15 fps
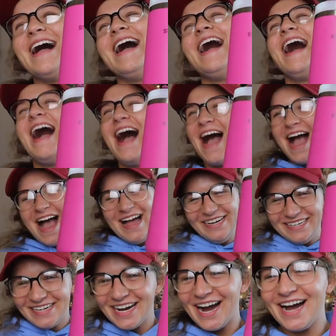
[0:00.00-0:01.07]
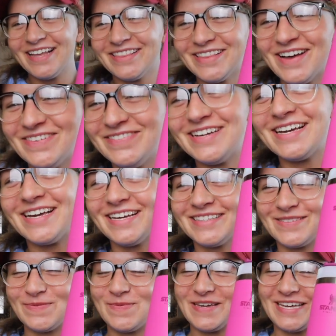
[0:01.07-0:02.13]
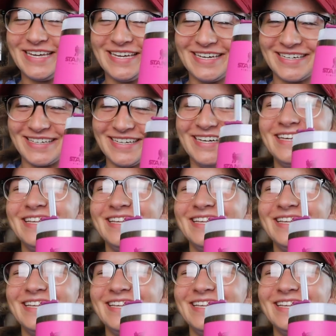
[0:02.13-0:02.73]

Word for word: I love it. It's pink.